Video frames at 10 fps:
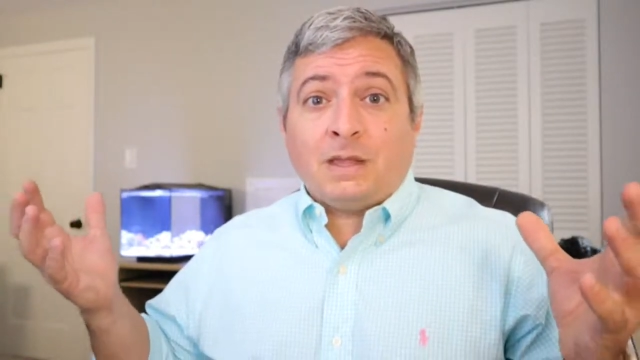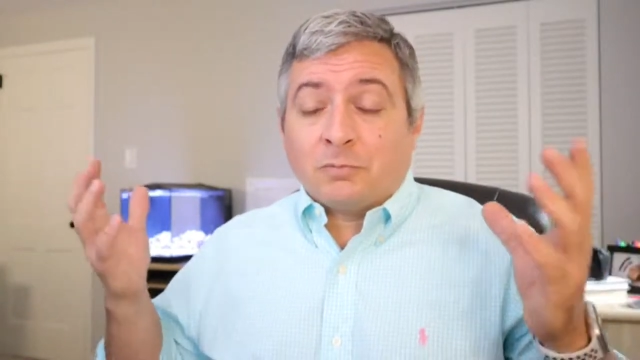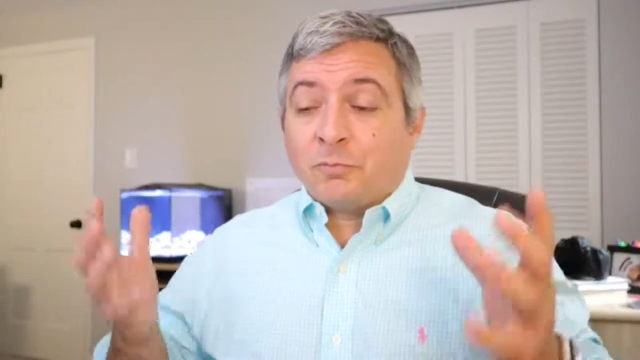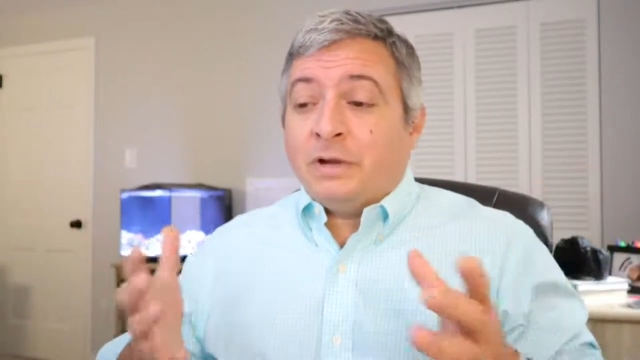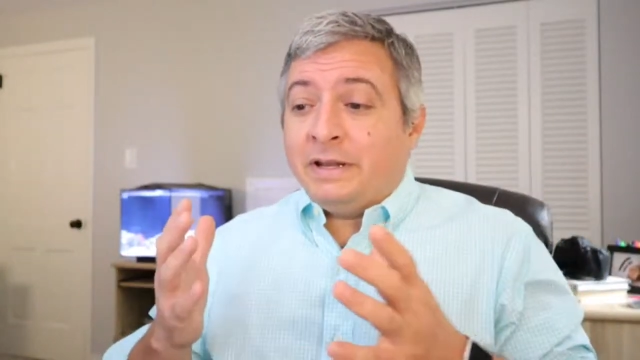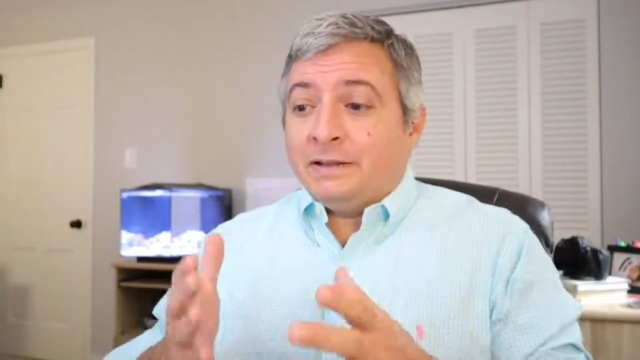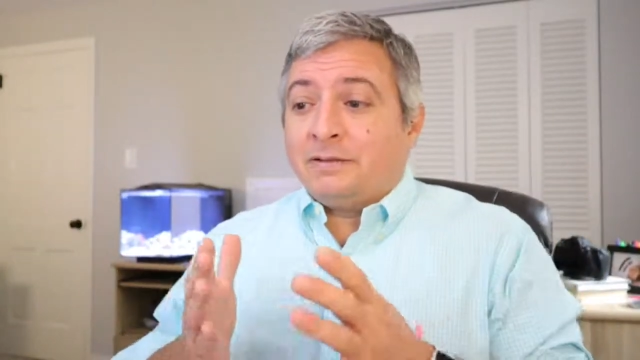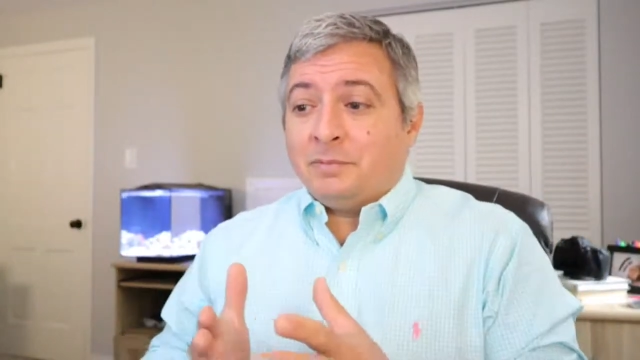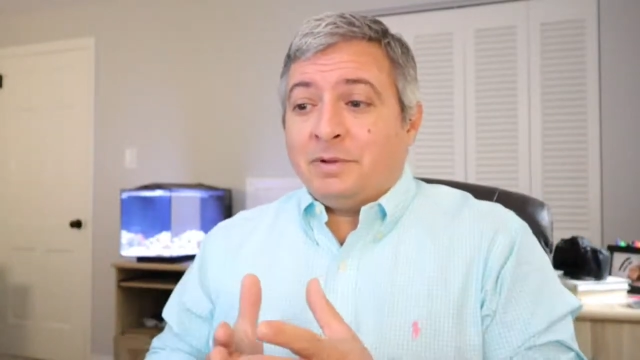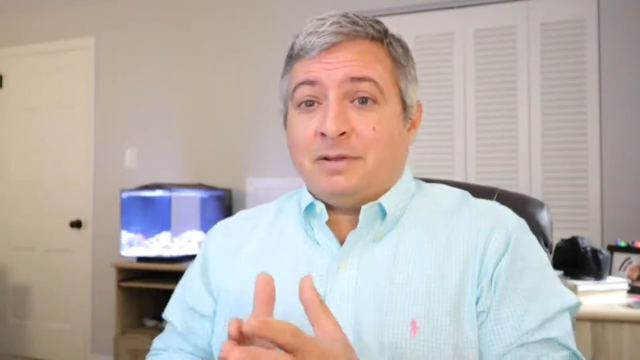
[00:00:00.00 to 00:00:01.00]
Reading,
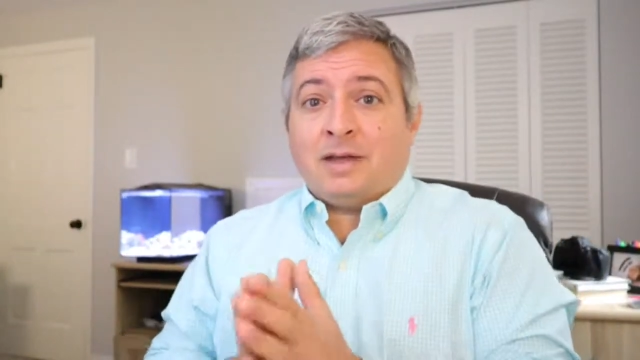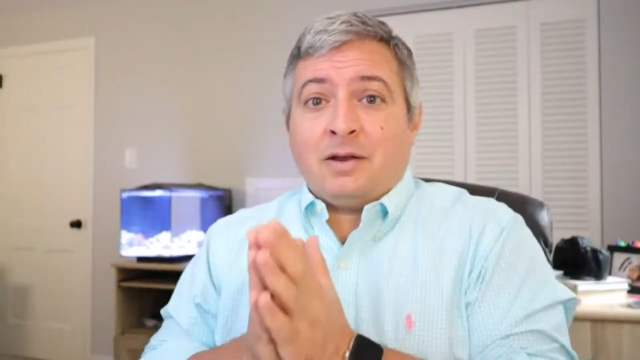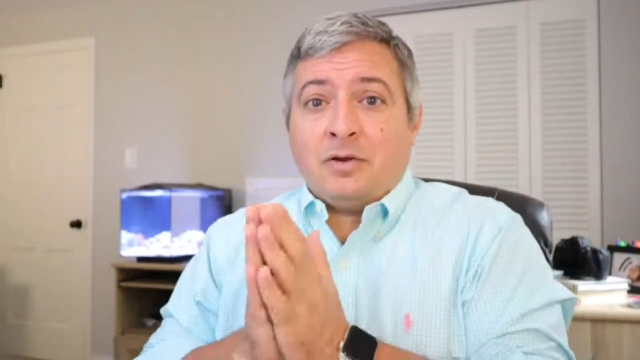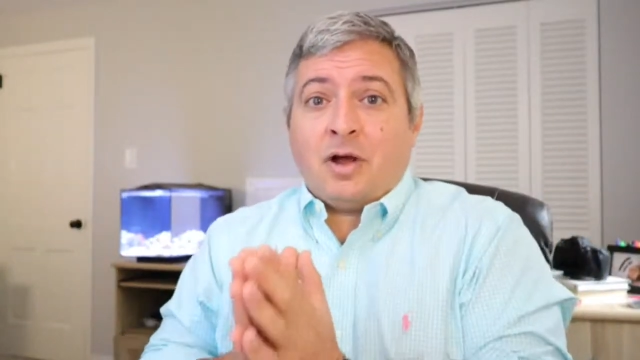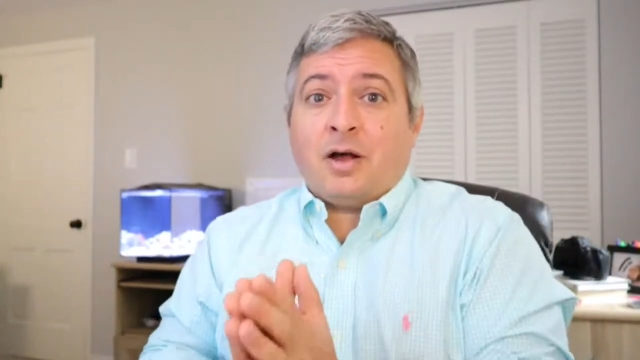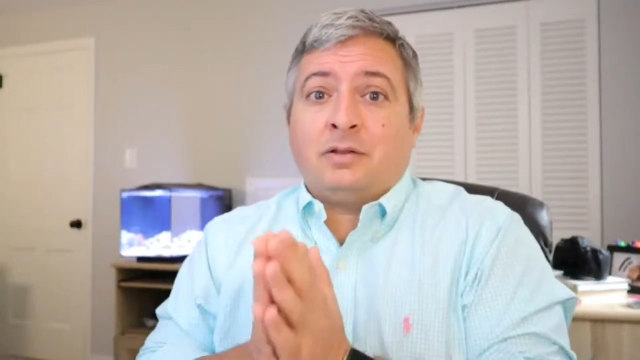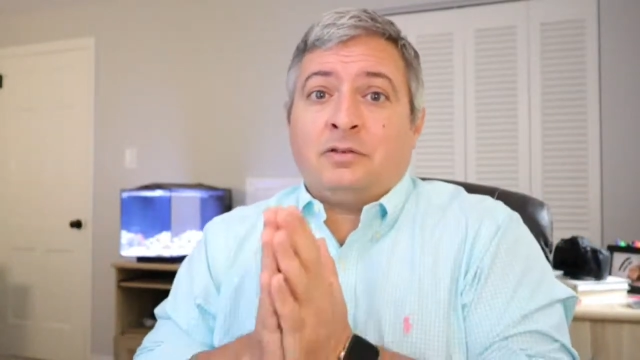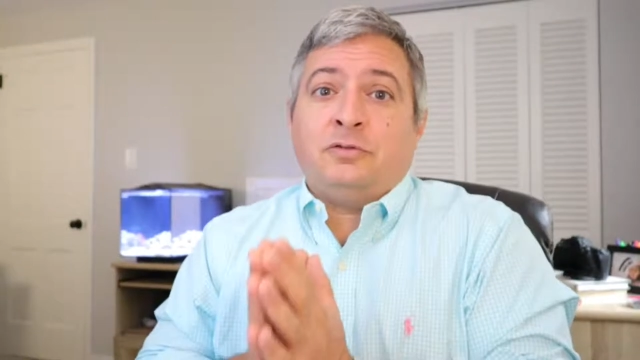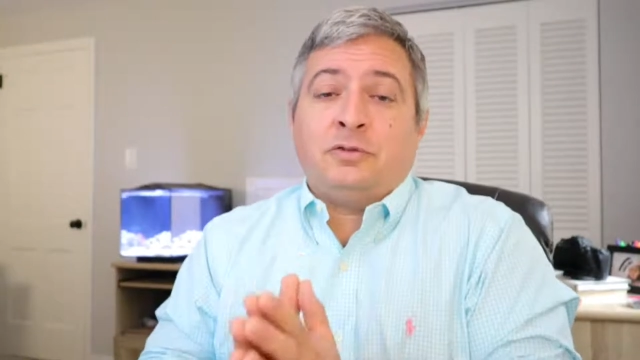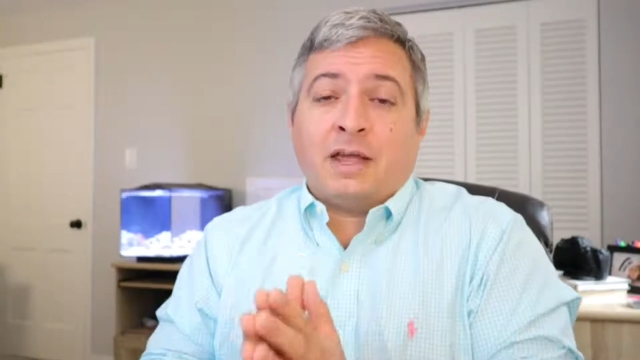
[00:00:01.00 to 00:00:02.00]
to me, that
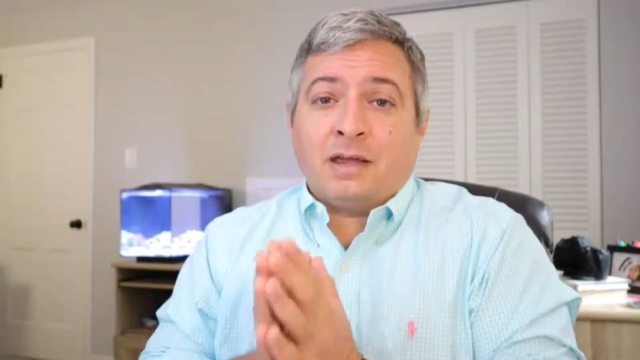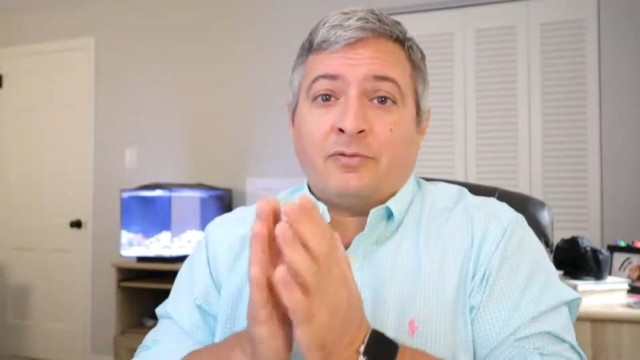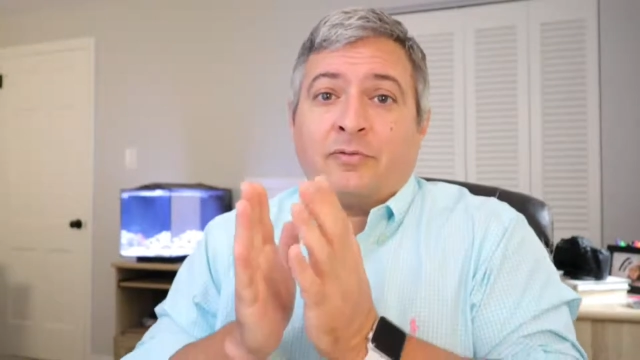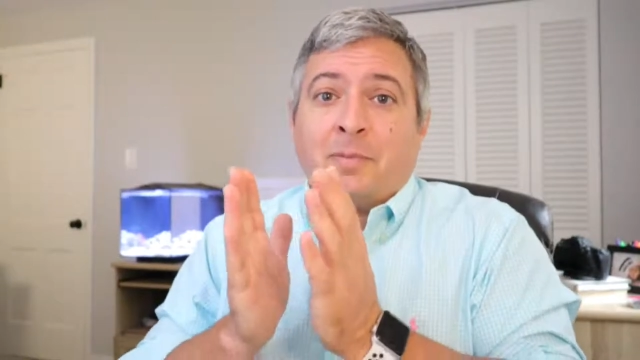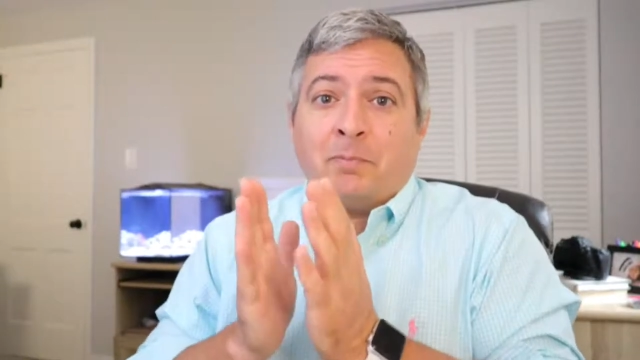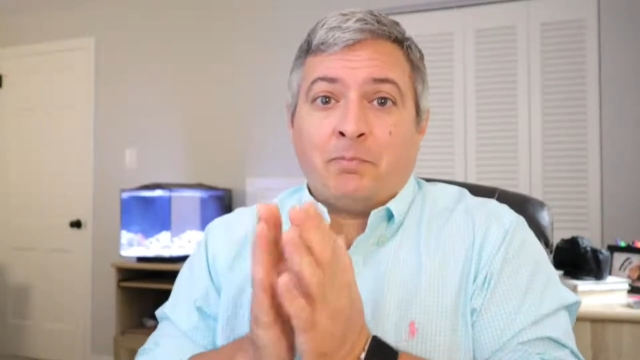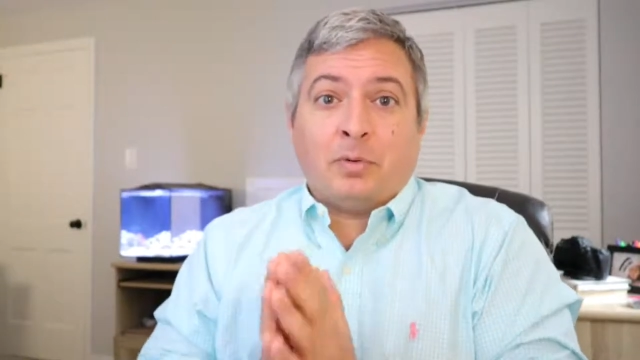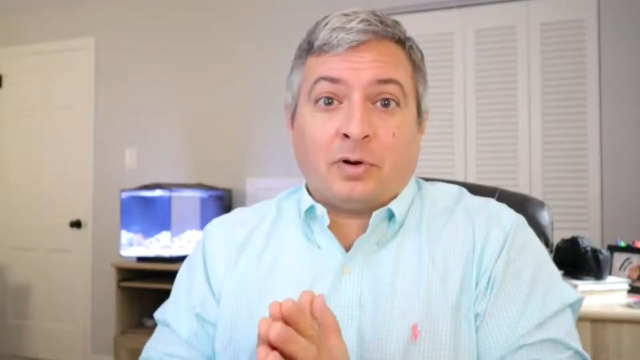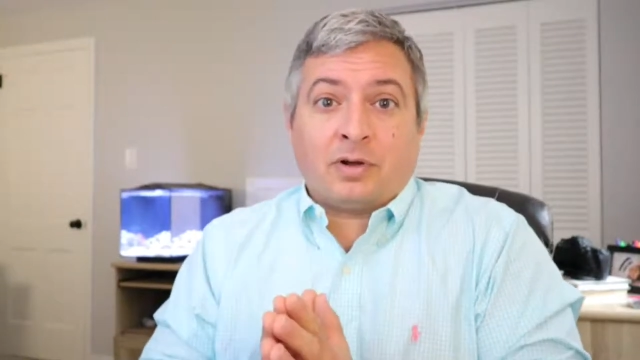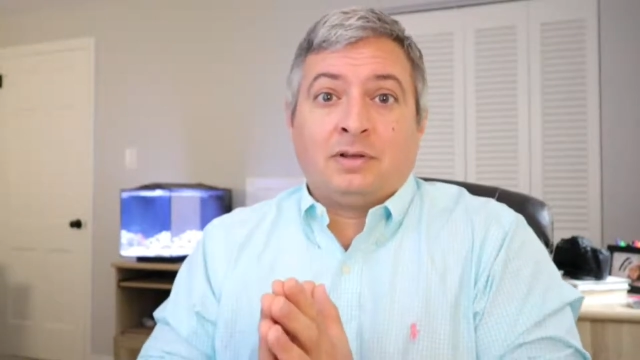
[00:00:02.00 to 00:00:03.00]
knowledge you gain from a
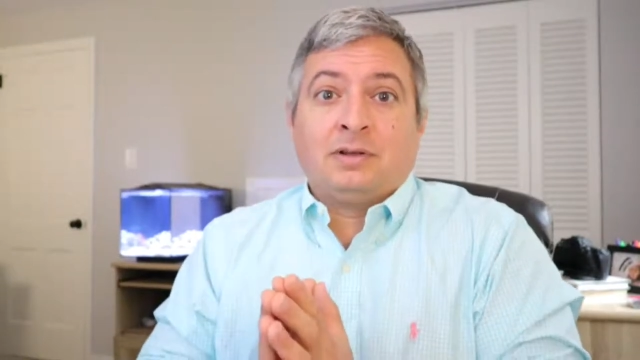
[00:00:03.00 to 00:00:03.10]
book